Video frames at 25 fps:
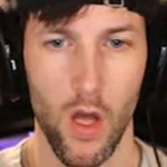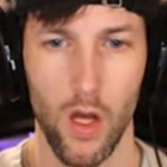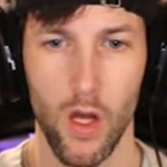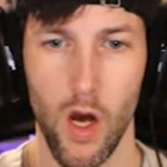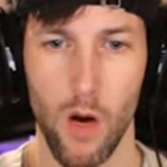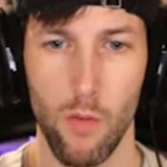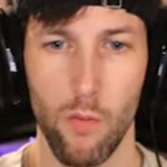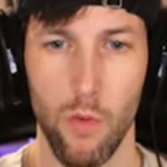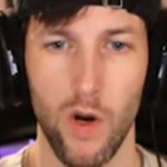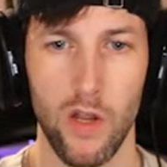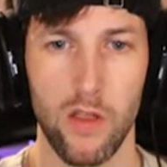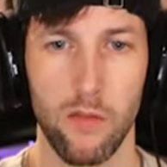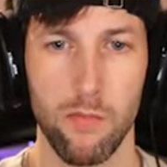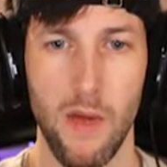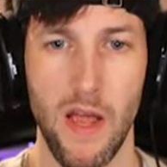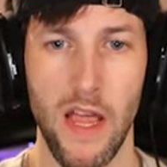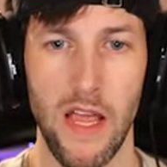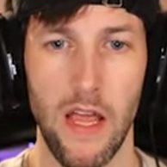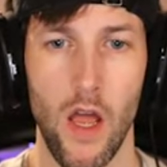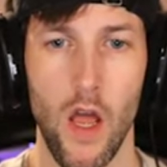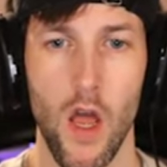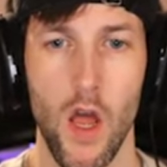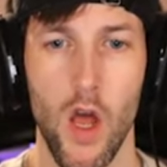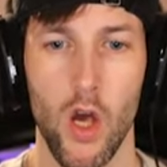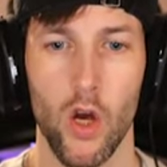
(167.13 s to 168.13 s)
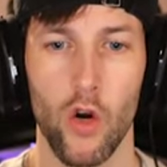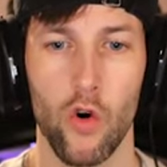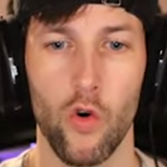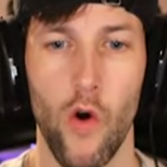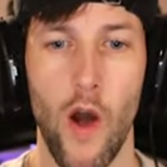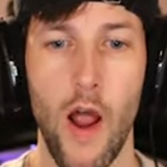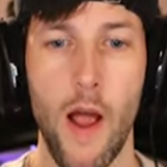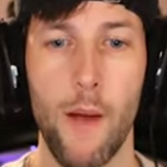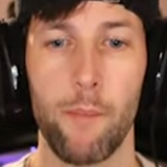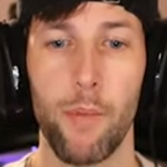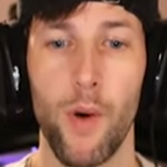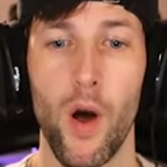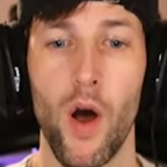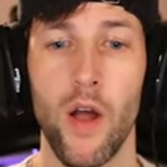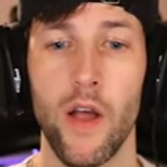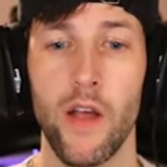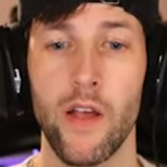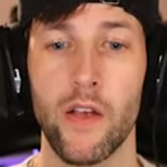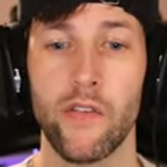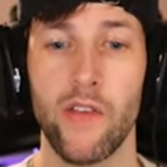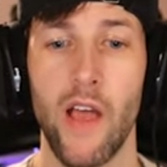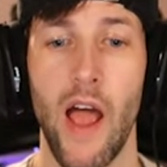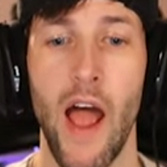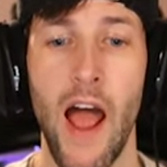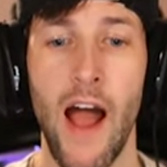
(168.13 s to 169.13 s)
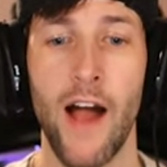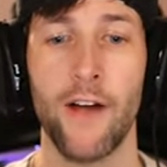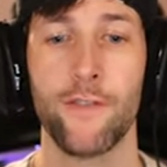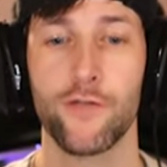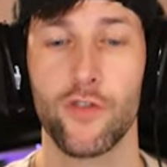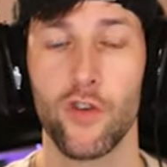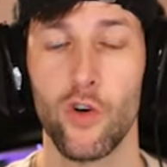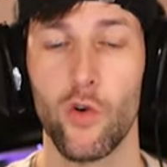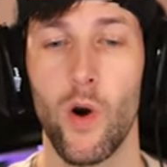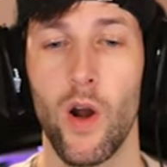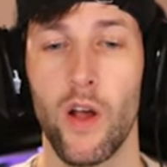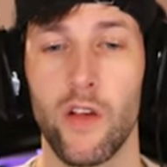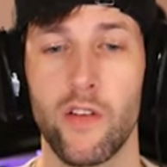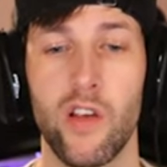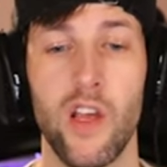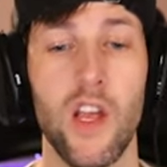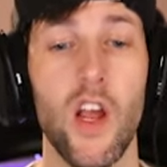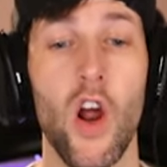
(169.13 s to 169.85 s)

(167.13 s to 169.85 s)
Come with me. Grandpa is after us.